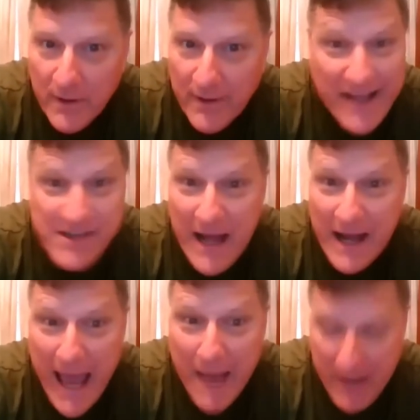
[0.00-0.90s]
That's not
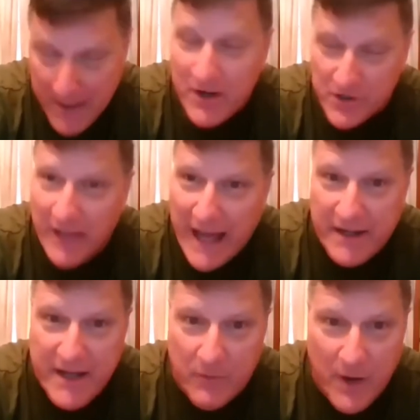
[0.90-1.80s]
happening. I mean, there's a lot
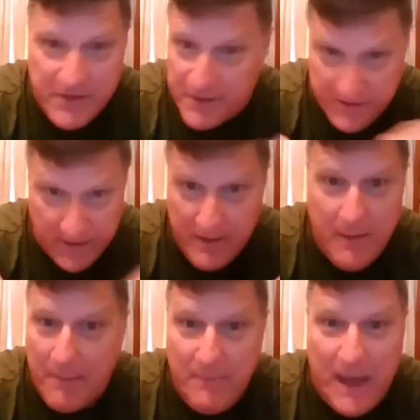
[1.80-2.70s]
of dead Russians, so
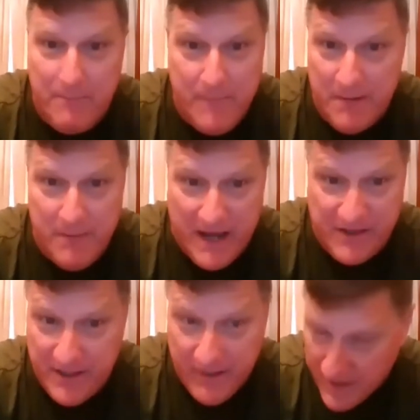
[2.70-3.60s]
I'm not
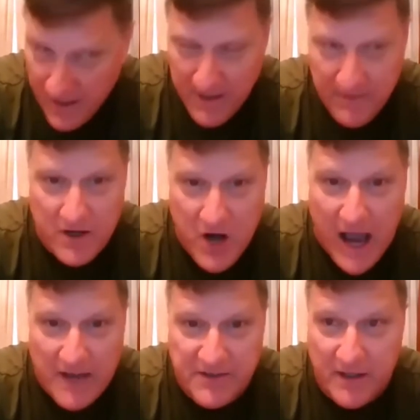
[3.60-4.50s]
minimizing the
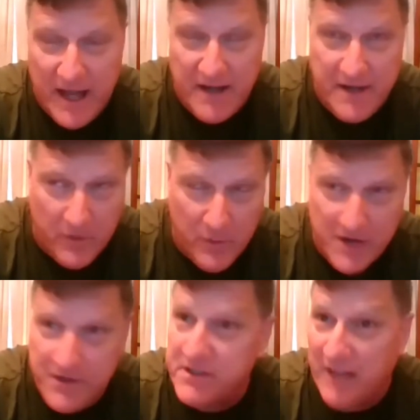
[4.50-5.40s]
costs. A lot of dead
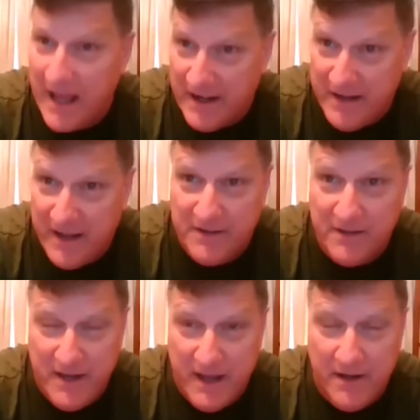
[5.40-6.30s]
Russians, a lot of
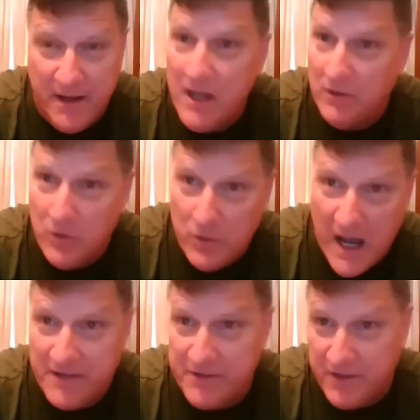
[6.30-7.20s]
dead
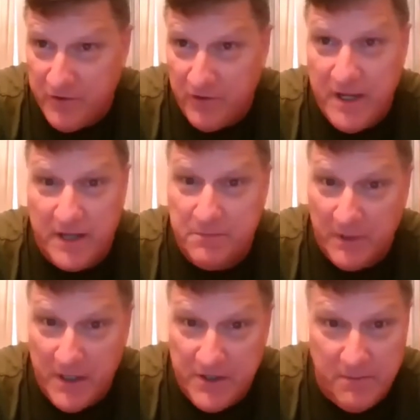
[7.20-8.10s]
Lugansk and Donetsk
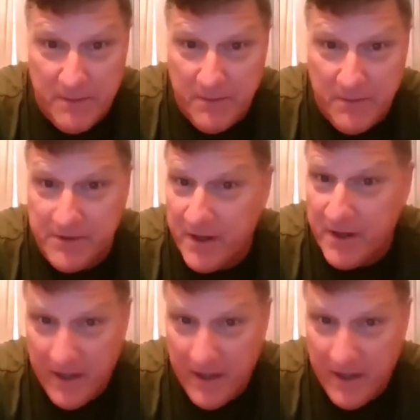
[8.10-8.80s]
militia members.